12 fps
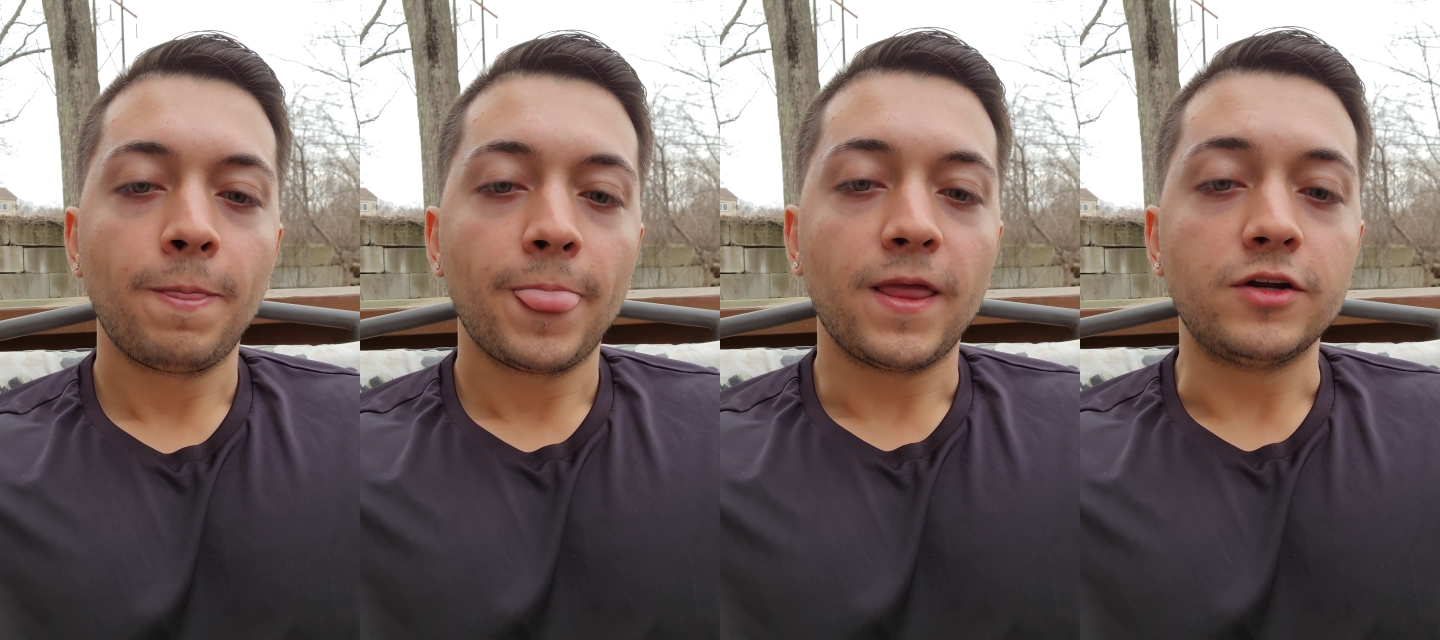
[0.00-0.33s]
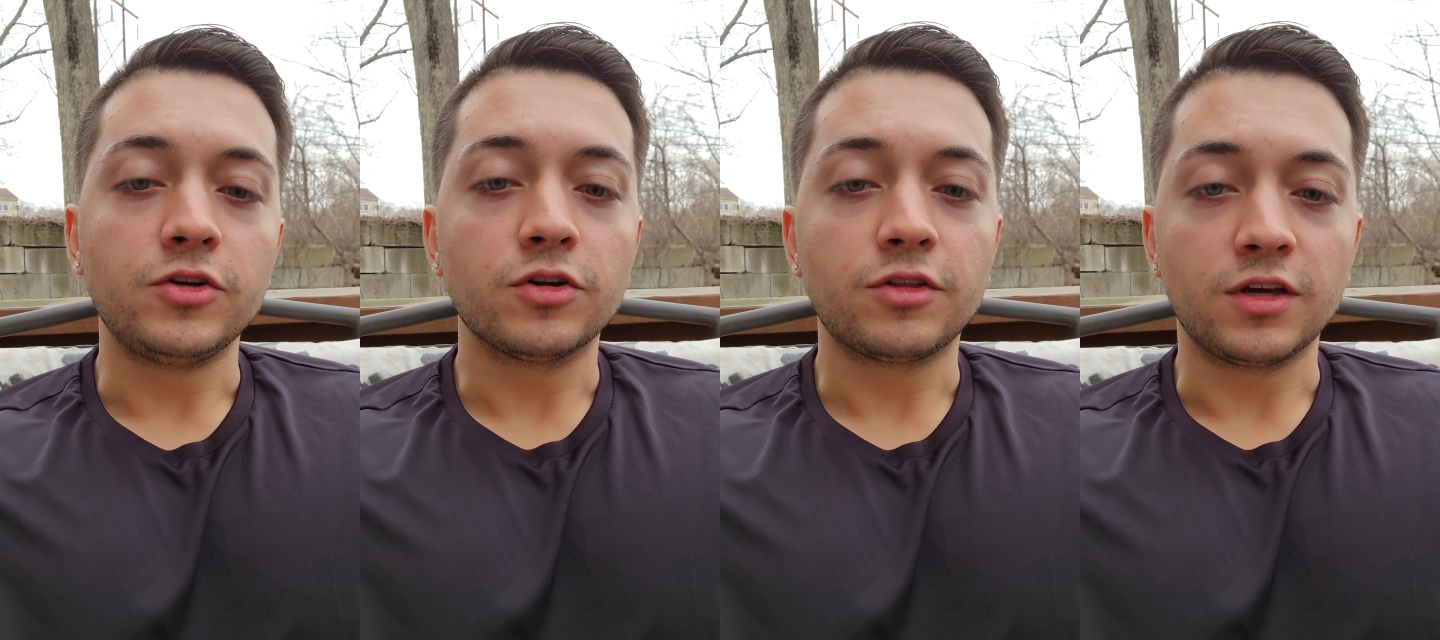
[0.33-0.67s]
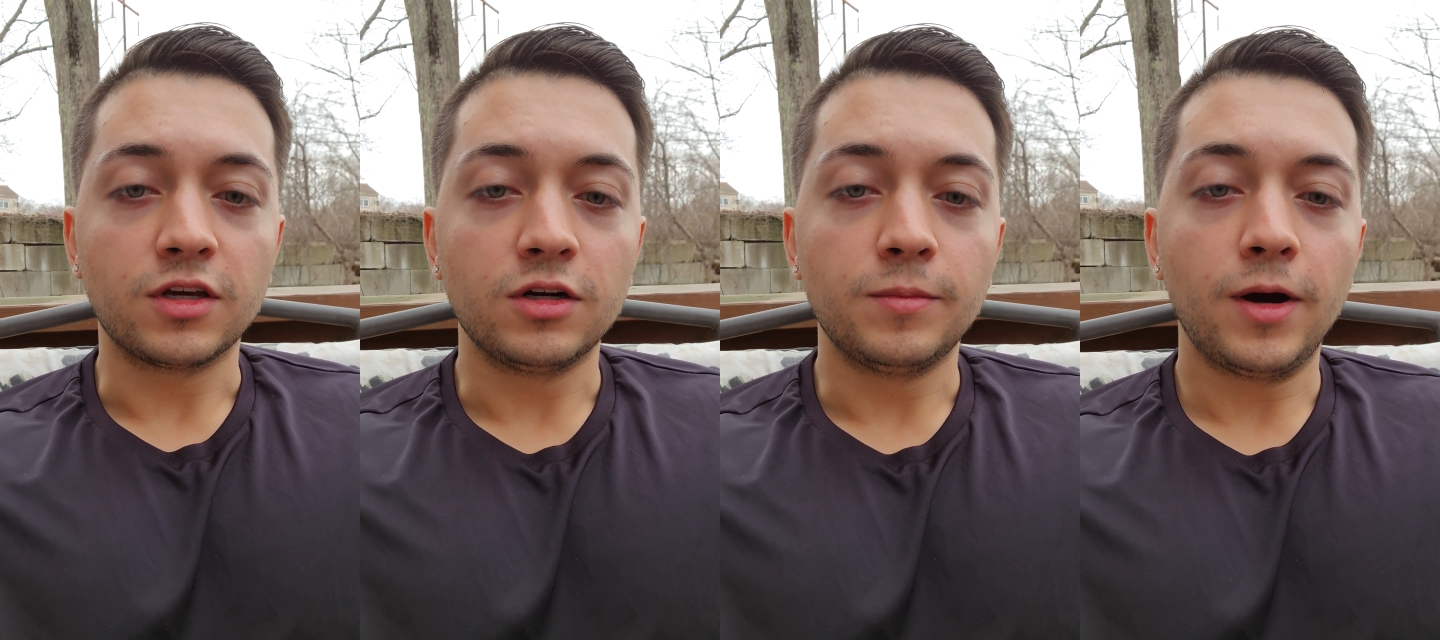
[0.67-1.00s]
and you're
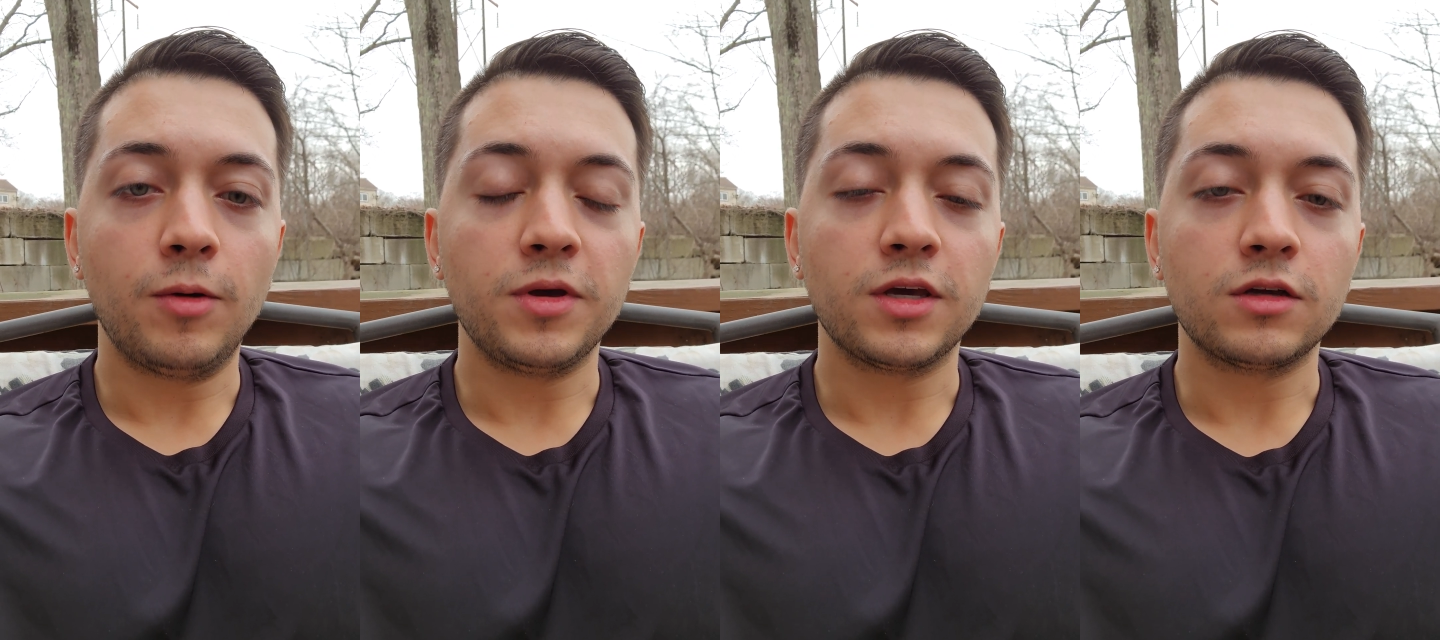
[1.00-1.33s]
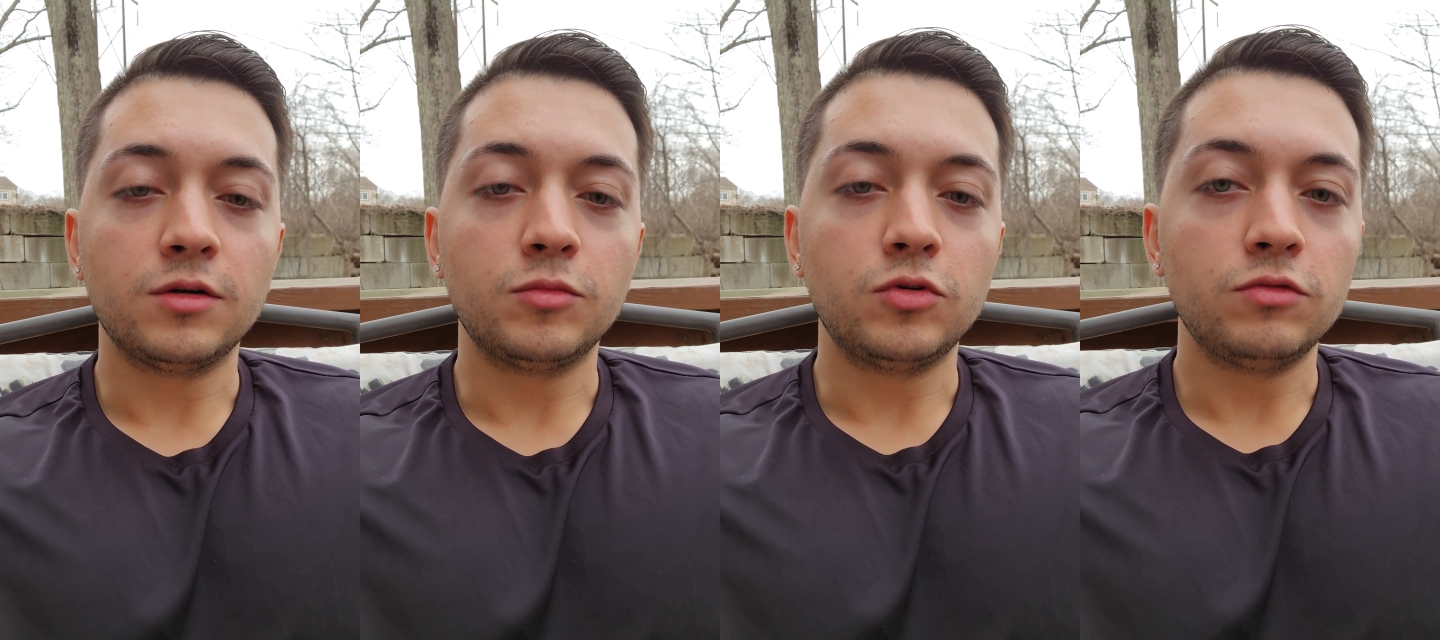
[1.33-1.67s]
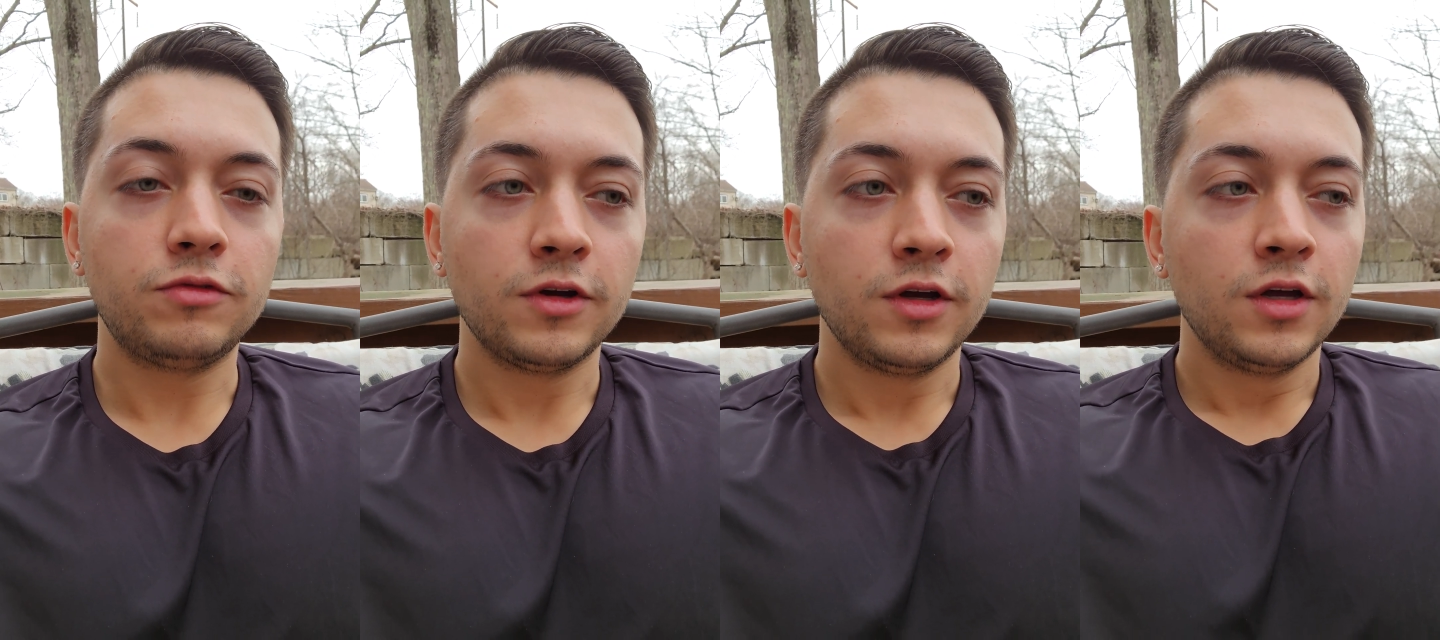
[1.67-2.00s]
thinking about making a move,